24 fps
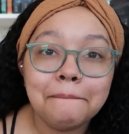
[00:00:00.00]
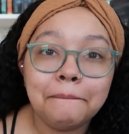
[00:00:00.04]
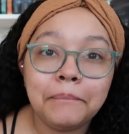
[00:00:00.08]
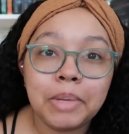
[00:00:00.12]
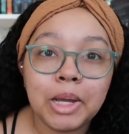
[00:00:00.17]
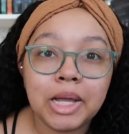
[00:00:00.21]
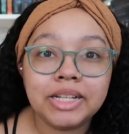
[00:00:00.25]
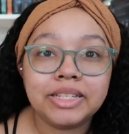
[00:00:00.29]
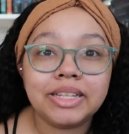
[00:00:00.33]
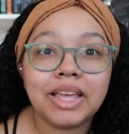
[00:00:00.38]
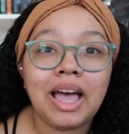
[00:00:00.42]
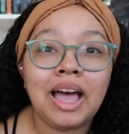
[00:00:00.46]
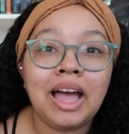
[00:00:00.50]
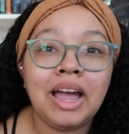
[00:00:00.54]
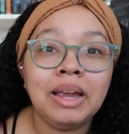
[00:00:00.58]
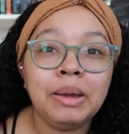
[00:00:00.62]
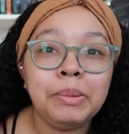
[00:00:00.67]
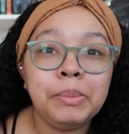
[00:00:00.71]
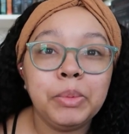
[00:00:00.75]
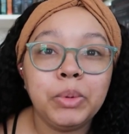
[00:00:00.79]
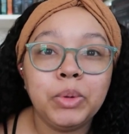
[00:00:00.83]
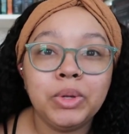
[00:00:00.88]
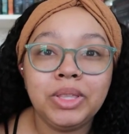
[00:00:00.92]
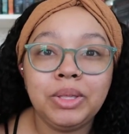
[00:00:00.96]
But
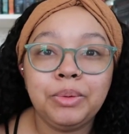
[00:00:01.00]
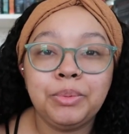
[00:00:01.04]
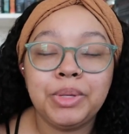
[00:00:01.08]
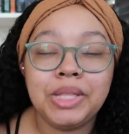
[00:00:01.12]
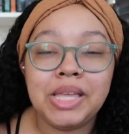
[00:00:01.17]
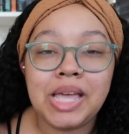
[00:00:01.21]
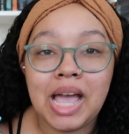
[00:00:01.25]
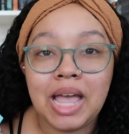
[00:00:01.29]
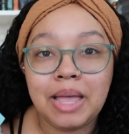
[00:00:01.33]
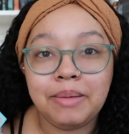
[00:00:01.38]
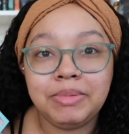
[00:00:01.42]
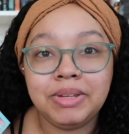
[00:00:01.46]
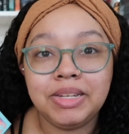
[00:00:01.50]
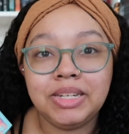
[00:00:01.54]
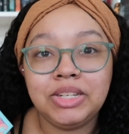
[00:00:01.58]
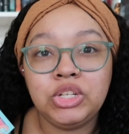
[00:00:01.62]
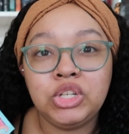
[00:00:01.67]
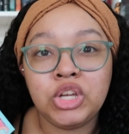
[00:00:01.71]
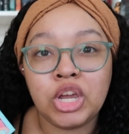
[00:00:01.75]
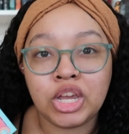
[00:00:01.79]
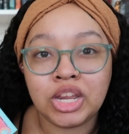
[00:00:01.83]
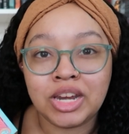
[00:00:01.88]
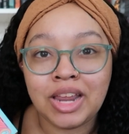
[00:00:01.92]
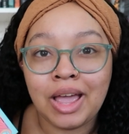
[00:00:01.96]
I'm really, really hyped to
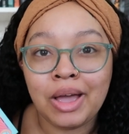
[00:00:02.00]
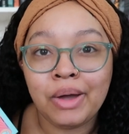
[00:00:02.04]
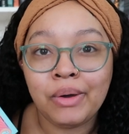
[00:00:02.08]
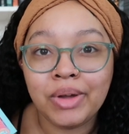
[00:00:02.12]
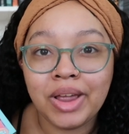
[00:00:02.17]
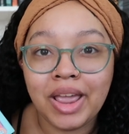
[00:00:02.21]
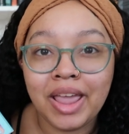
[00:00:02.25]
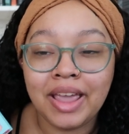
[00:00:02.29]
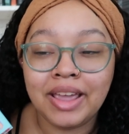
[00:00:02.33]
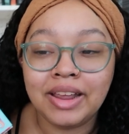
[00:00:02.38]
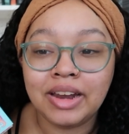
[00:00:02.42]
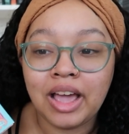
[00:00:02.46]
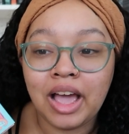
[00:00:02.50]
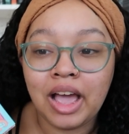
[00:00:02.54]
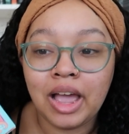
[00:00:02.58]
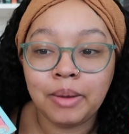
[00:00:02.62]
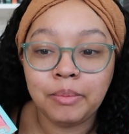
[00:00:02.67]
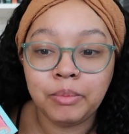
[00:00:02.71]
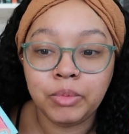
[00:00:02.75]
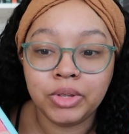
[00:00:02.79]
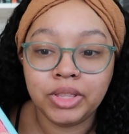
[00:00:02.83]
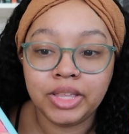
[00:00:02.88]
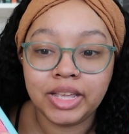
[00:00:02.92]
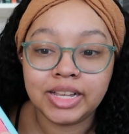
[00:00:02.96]
check it out, and
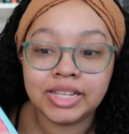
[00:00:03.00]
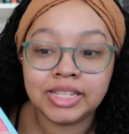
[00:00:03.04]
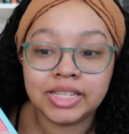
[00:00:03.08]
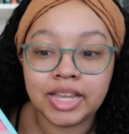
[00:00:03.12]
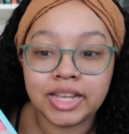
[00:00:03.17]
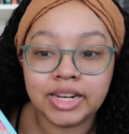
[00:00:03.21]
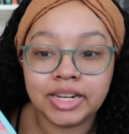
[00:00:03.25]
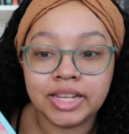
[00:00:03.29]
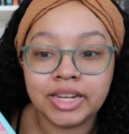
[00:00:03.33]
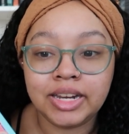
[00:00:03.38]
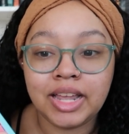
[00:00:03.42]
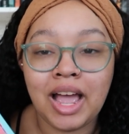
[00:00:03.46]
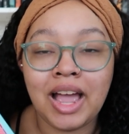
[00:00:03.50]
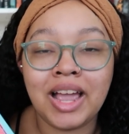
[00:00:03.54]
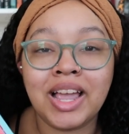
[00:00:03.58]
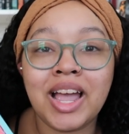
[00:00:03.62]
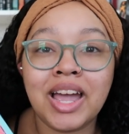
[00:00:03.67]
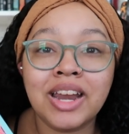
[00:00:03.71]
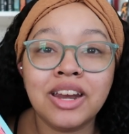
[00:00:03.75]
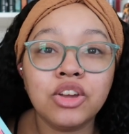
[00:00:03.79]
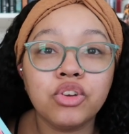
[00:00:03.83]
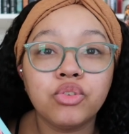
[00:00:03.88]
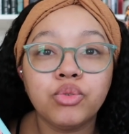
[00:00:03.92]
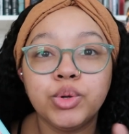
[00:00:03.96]
I'm really excited. I
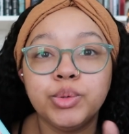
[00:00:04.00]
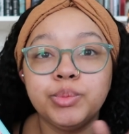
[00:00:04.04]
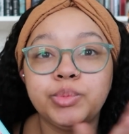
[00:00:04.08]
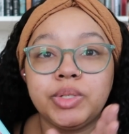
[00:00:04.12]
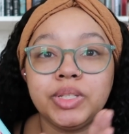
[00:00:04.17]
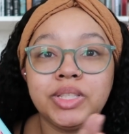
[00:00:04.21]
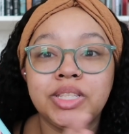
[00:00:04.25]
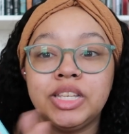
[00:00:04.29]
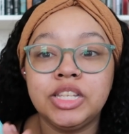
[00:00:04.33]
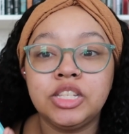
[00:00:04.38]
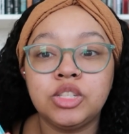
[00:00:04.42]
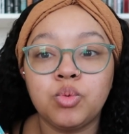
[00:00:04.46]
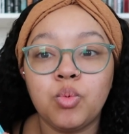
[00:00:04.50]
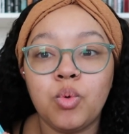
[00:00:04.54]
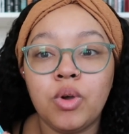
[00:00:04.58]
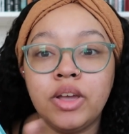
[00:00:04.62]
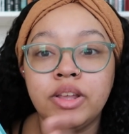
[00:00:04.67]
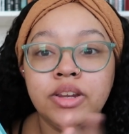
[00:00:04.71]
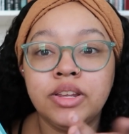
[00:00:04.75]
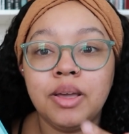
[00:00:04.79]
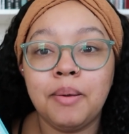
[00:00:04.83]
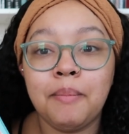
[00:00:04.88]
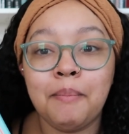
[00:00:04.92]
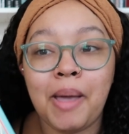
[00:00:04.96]
kind of grouped this
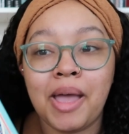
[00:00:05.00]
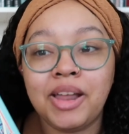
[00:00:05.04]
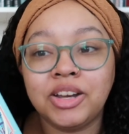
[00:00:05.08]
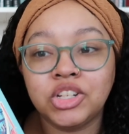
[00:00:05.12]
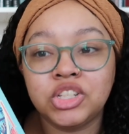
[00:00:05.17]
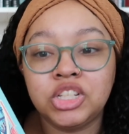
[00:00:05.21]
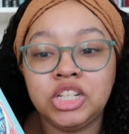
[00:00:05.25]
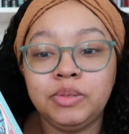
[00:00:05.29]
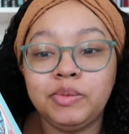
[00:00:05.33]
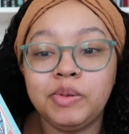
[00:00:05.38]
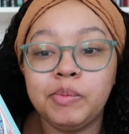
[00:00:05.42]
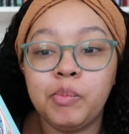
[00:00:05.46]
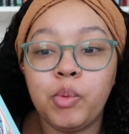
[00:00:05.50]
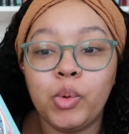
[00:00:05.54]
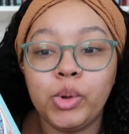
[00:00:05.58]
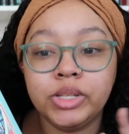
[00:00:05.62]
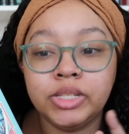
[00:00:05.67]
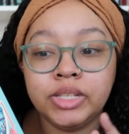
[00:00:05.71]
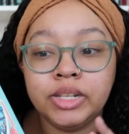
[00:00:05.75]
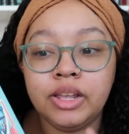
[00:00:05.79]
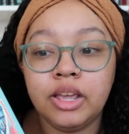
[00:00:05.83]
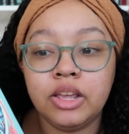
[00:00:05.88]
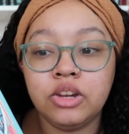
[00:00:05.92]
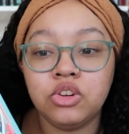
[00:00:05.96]
one, Magic Steeped in
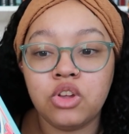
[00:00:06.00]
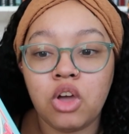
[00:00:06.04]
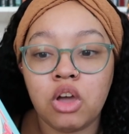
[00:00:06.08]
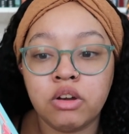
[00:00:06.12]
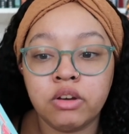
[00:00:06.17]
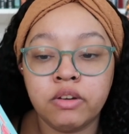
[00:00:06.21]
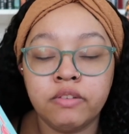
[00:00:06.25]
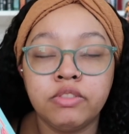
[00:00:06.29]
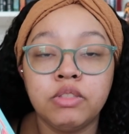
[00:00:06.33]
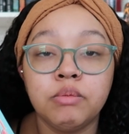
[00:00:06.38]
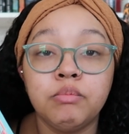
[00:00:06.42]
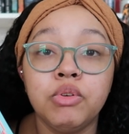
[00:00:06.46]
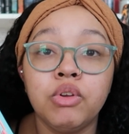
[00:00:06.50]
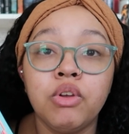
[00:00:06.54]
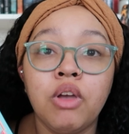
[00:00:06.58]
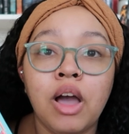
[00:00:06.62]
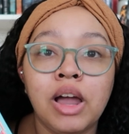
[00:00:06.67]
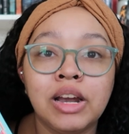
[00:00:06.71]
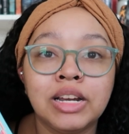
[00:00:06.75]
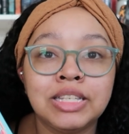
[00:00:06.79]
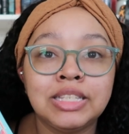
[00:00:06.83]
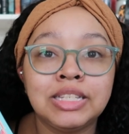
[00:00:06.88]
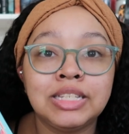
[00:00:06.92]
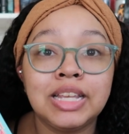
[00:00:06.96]
Poison, and Daughter of the Moon
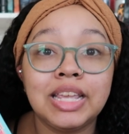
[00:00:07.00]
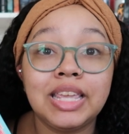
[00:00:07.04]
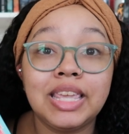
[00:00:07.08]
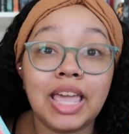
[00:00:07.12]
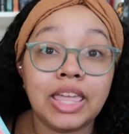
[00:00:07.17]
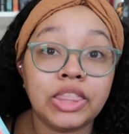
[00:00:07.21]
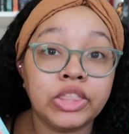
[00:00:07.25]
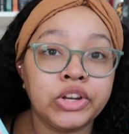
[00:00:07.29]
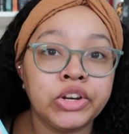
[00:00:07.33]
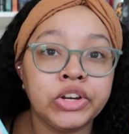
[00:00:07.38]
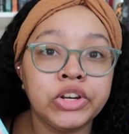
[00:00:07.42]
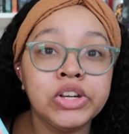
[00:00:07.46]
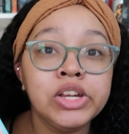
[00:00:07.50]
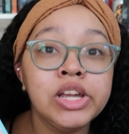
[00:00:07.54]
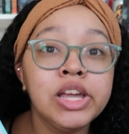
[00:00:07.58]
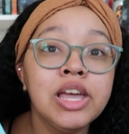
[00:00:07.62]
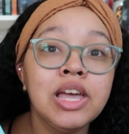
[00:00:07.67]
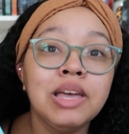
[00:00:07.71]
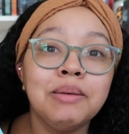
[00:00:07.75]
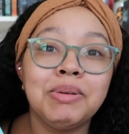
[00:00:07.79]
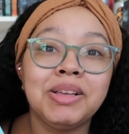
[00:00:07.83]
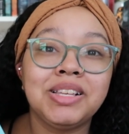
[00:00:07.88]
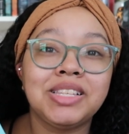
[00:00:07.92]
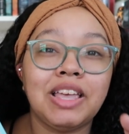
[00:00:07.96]
Goddess together
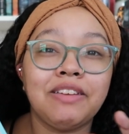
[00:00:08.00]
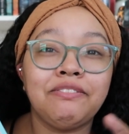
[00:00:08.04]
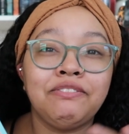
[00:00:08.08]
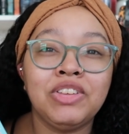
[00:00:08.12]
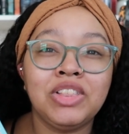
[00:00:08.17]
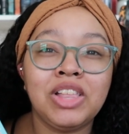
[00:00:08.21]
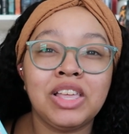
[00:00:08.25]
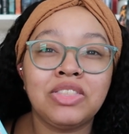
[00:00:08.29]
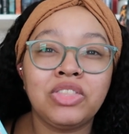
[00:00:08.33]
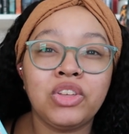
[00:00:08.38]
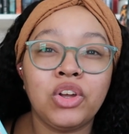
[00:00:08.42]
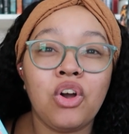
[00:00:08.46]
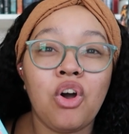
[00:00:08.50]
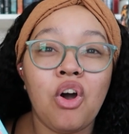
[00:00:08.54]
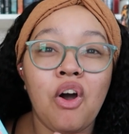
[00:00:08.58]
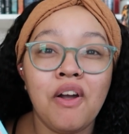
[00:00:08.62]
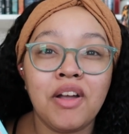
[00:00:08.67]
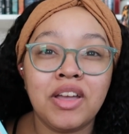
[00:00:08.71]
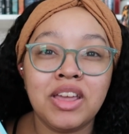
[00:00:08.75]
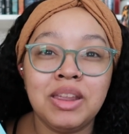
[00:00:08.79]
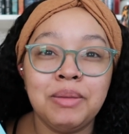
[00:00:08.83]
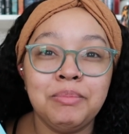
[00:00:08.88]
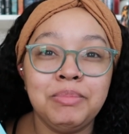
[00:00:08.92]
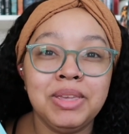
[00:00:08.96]
because I feel like they're all
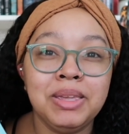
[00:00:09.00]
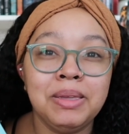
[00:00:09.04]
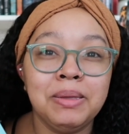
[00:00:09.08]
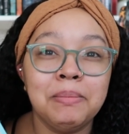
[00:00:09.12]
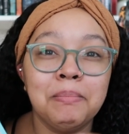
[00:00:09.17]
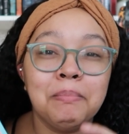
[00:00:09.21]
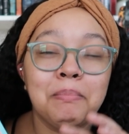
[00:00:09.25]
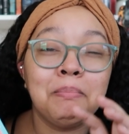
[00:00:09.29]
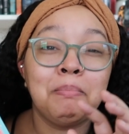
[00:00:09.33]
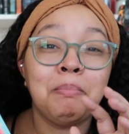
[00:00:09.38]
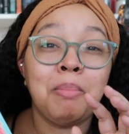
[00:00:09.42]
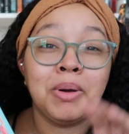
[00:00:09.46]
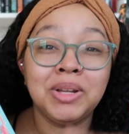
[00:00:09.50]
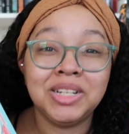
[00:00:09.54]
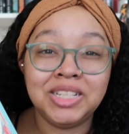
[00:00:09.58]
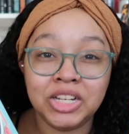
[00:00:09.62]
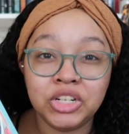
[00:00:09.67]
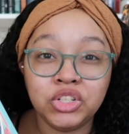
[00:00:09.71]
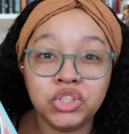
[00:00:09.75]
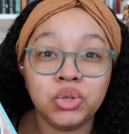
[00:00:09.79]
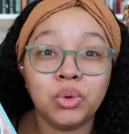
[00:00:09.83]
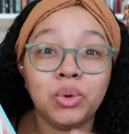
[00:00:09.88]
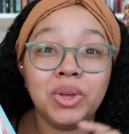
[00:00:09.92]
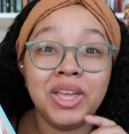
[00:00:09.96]
going to be
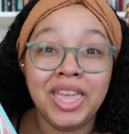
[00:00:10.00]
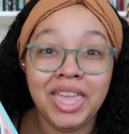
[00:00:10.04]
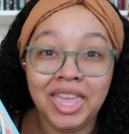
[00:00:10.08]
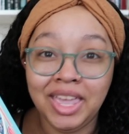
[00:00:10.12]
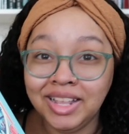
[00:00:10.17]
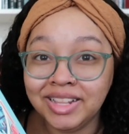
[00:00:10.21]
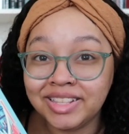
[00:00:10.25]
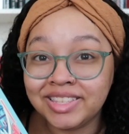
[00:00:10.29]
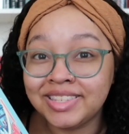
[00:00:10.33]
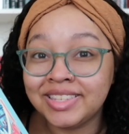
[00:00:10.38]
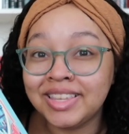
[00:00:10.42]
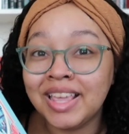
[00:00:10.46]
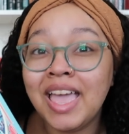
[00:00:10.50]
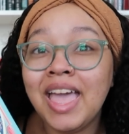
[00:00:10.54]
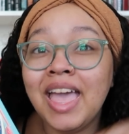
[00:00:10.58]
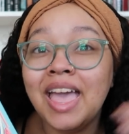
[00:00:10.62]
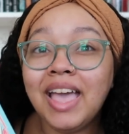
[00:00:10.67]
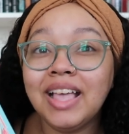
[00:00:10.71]
potential hits.